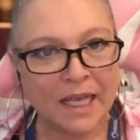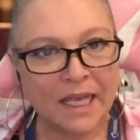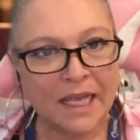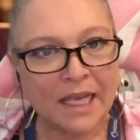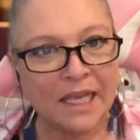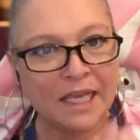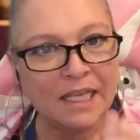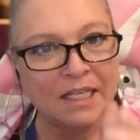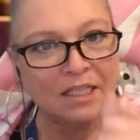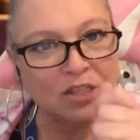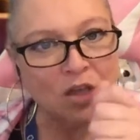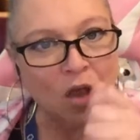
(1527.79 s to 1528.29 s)

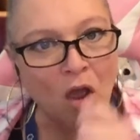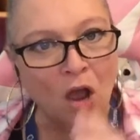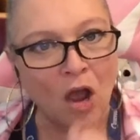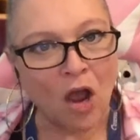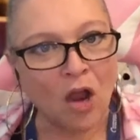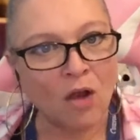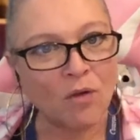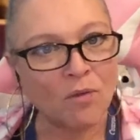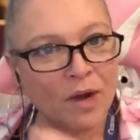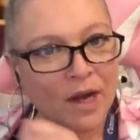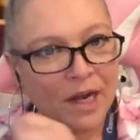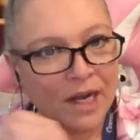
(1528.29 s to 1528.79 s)
He's
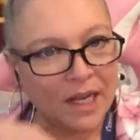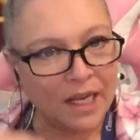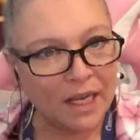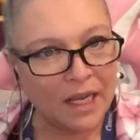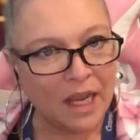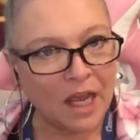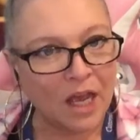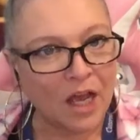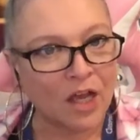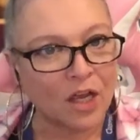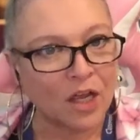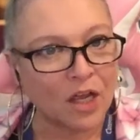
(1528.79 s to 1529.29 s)

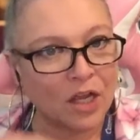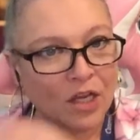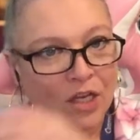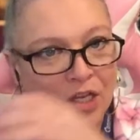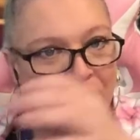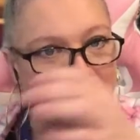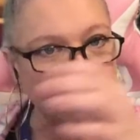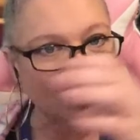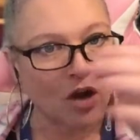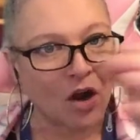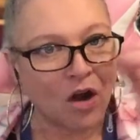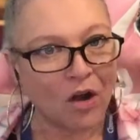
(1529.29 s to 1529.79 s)
already
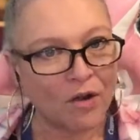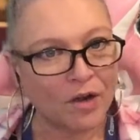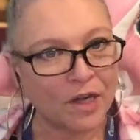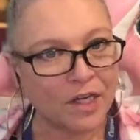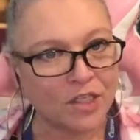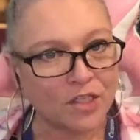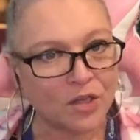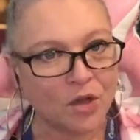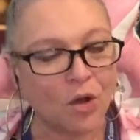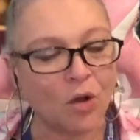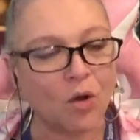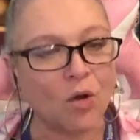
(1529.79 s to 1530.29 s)

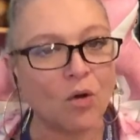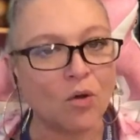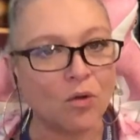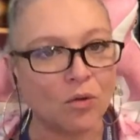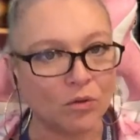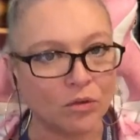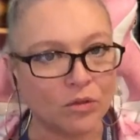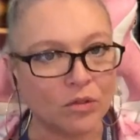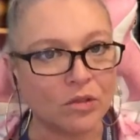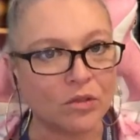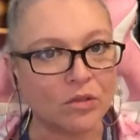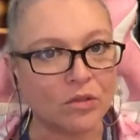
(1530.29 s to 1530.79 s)

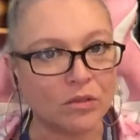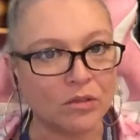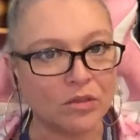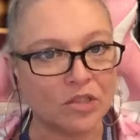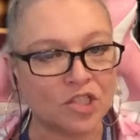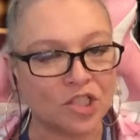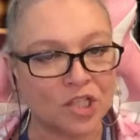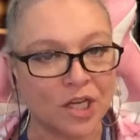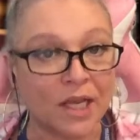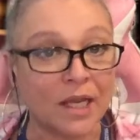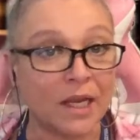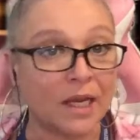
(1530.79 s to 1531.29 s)
told
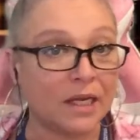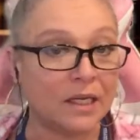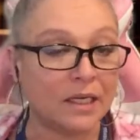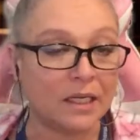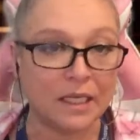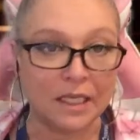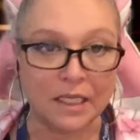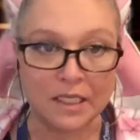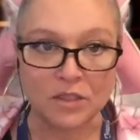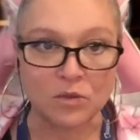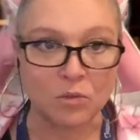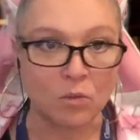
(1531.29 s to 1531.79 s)
Jen
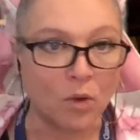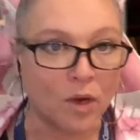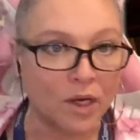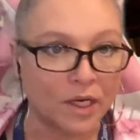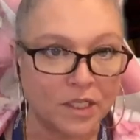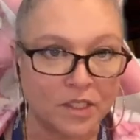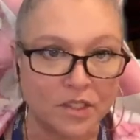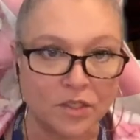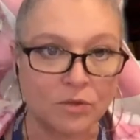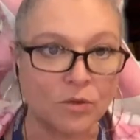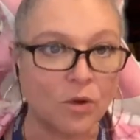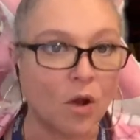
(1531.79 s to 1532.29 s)
he's wanting
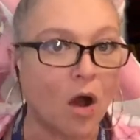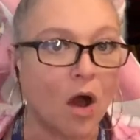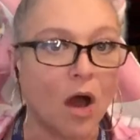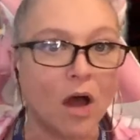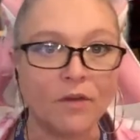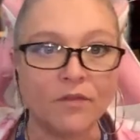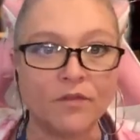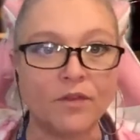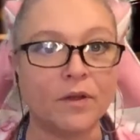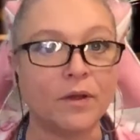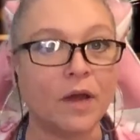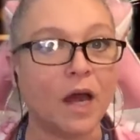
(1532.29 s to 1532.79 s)
to
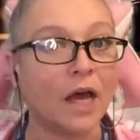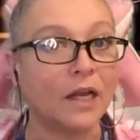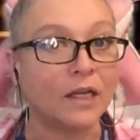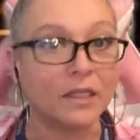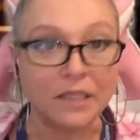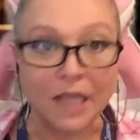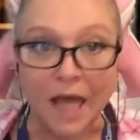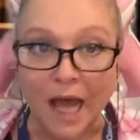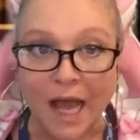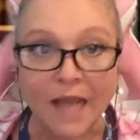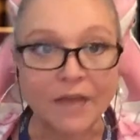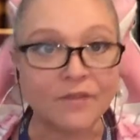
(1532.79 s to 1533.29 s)

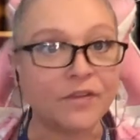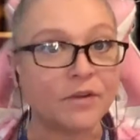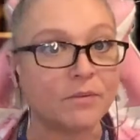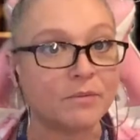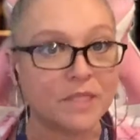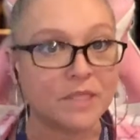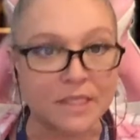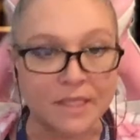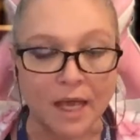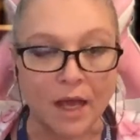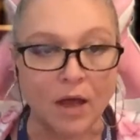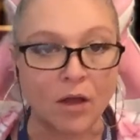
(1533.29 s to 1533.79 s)
unalive
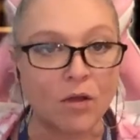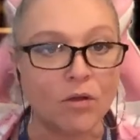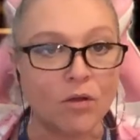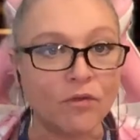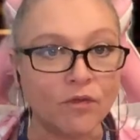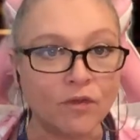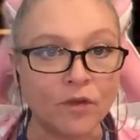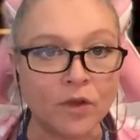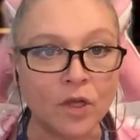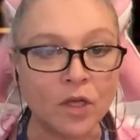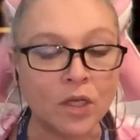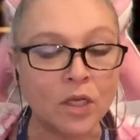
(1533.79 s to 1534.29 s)

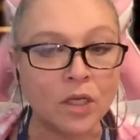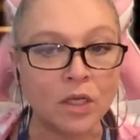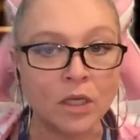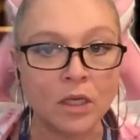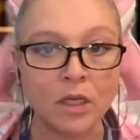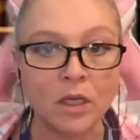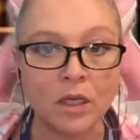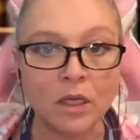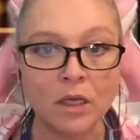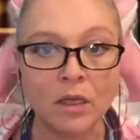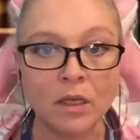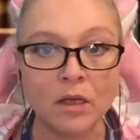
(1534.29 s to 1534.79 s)
himself
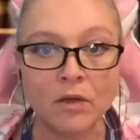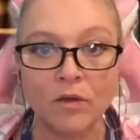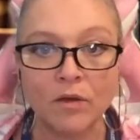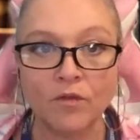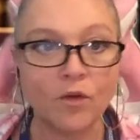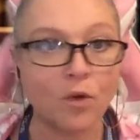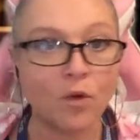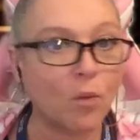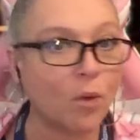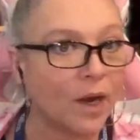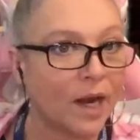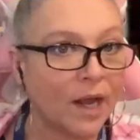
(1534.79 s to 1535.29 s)

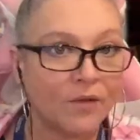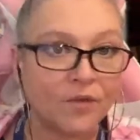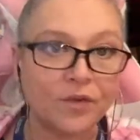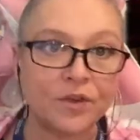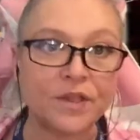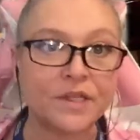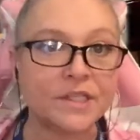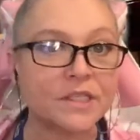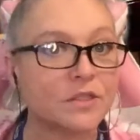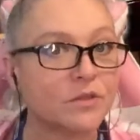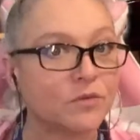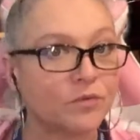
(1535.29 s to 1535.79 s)
for whatever
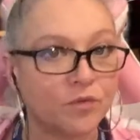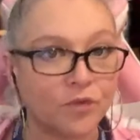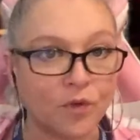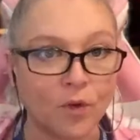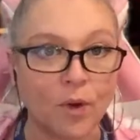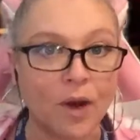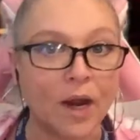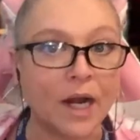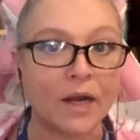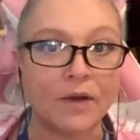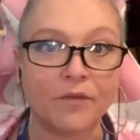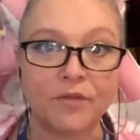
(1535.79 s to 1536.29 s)

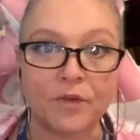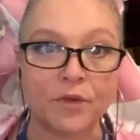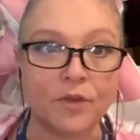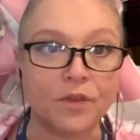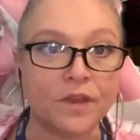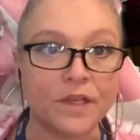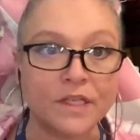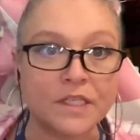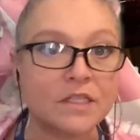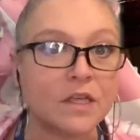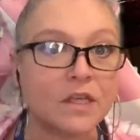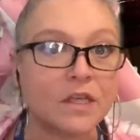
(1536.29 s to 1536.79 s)

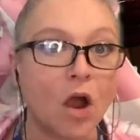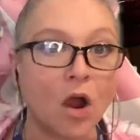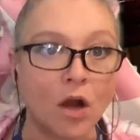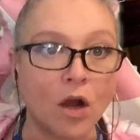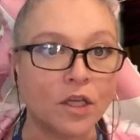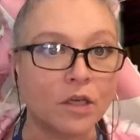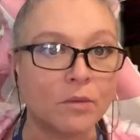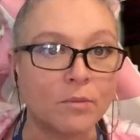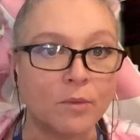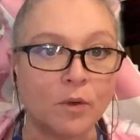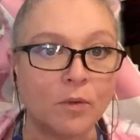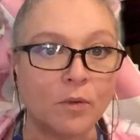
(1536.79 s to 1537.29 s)
this
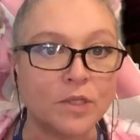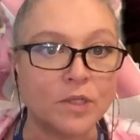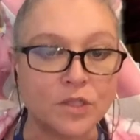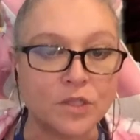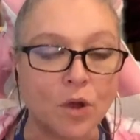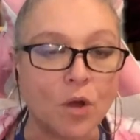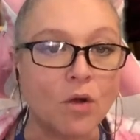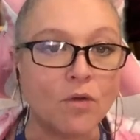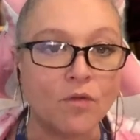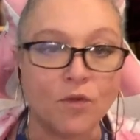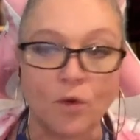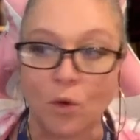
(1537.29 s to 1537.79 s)
argument was
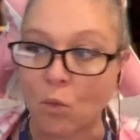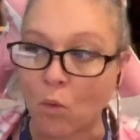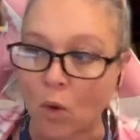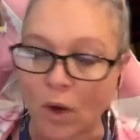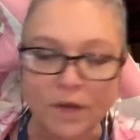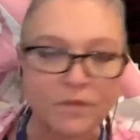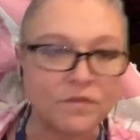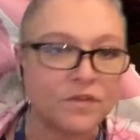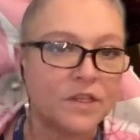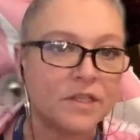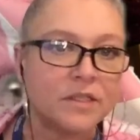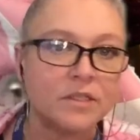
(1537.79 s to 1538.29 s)
over. What
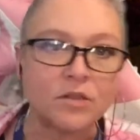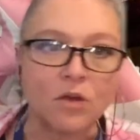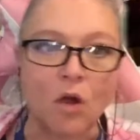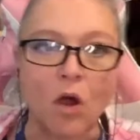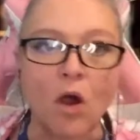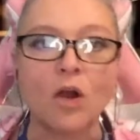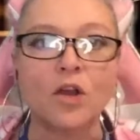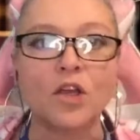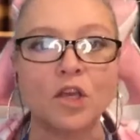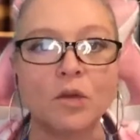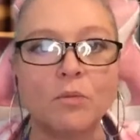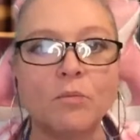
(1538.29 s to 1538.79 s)
if this
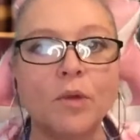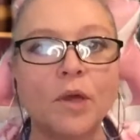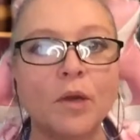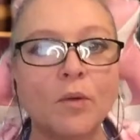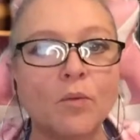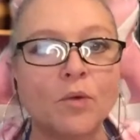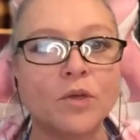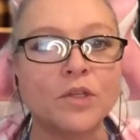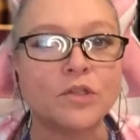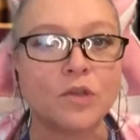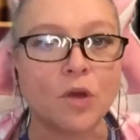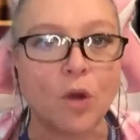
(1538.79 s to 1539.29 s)
argument
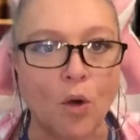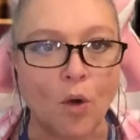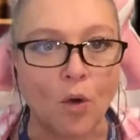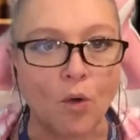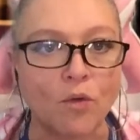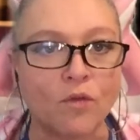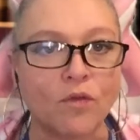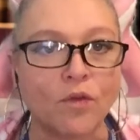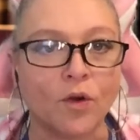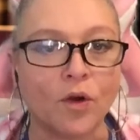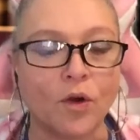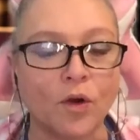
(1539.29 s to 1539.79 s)
was
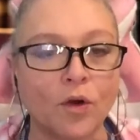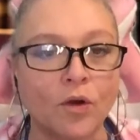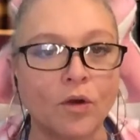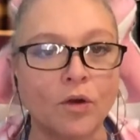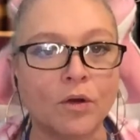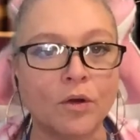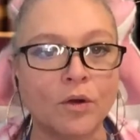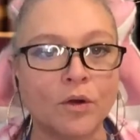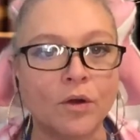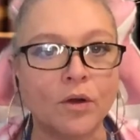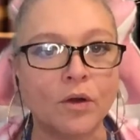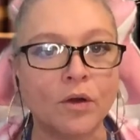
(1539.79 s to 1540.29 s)
over
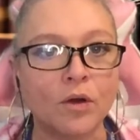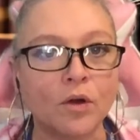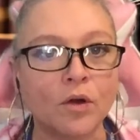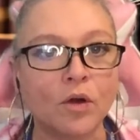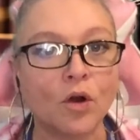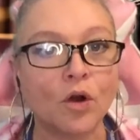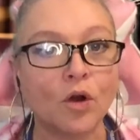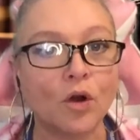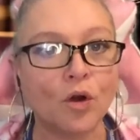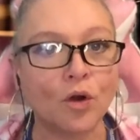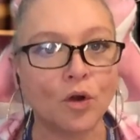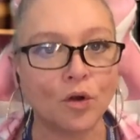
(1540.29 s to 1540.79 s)

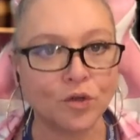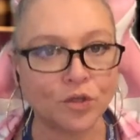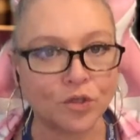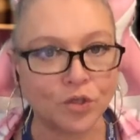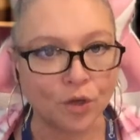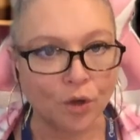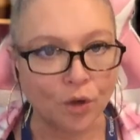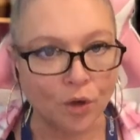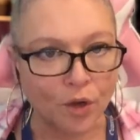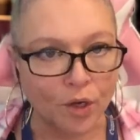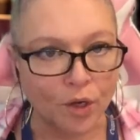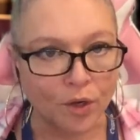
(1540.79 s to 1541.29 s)
her
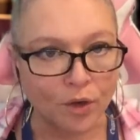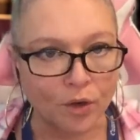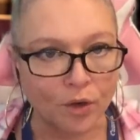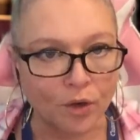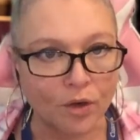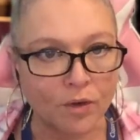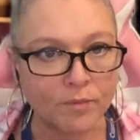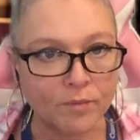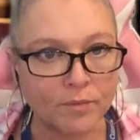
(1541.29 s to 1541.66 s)
daughter?